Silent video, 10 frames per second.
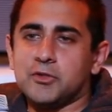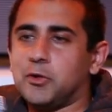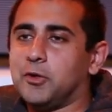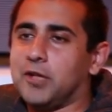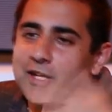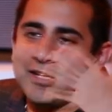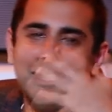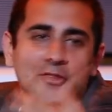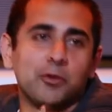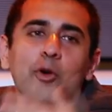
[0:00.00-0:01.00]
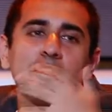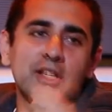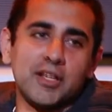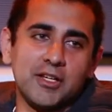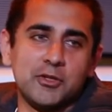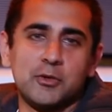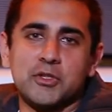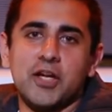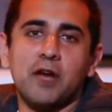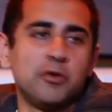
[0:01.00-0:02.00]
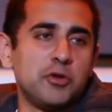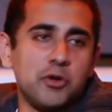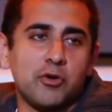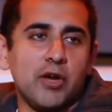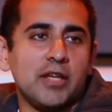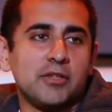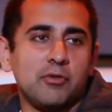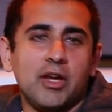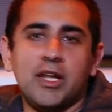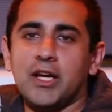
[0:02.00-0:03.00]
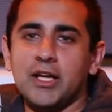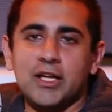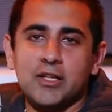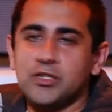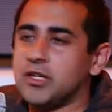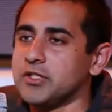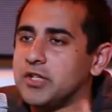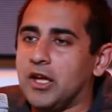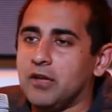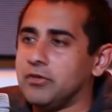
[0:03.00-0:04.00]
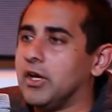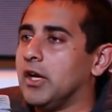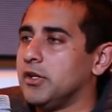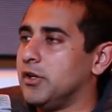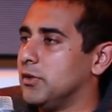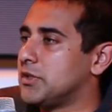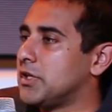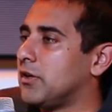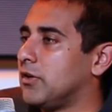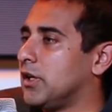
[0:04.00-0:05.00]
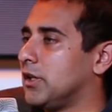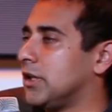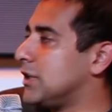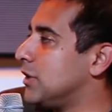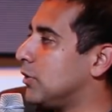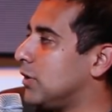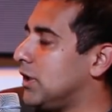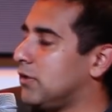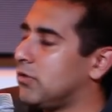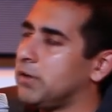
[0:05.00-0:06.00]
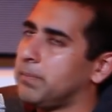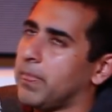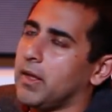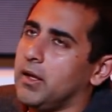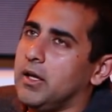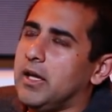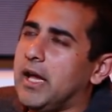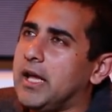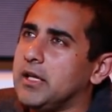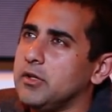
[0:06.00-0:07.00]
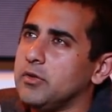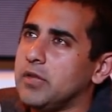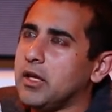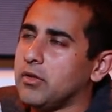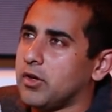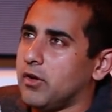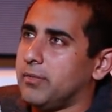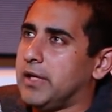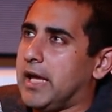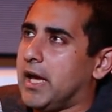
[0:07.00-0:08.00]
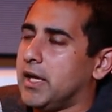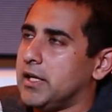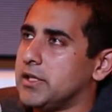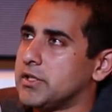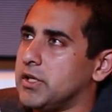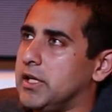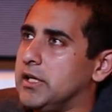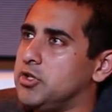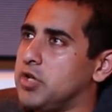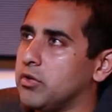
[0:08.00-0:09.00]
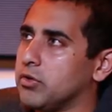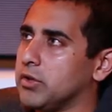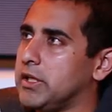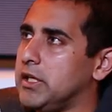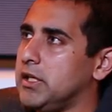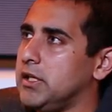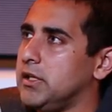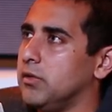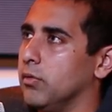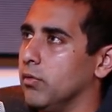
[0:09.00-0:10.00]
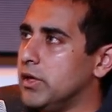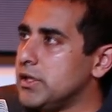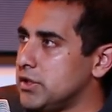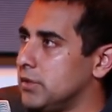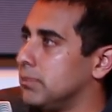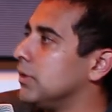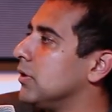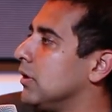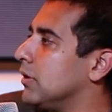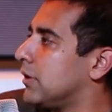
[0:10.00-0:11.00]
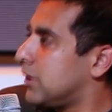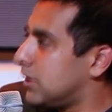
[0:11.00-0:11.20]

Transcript: so like the worst thing you can do is not renew your grant, right? NIH, NSF, you know, et cetera, like DOE, right? And you think of the government as a generally reasonable